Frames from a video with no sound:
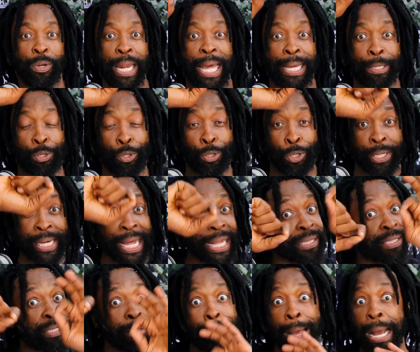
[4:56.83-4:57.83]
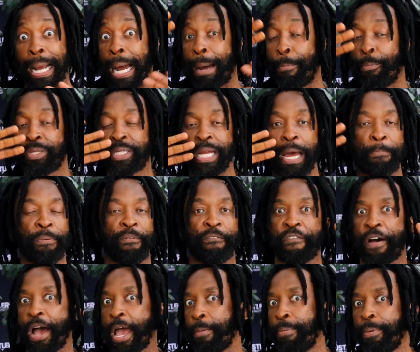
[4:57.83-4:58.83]
like you're a Nelson Makamo type of
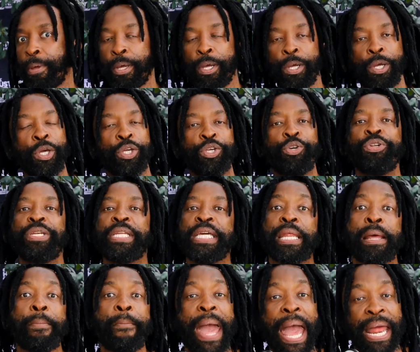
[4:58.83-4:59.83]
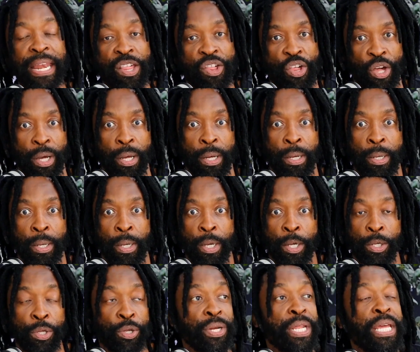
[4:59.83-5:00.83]
vibe. You need a manager.
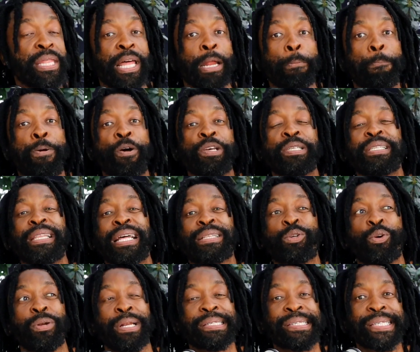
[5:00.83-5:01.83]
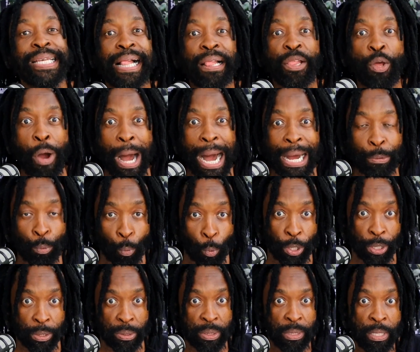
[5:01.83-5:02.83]
You need that person that's going to sell your
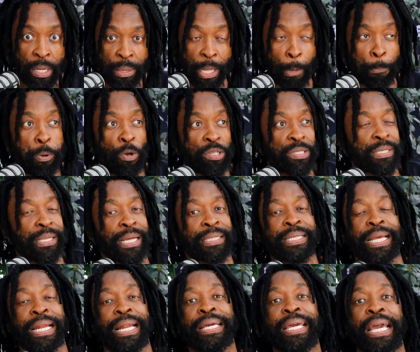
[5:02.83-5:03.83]
artworks, that person that's going to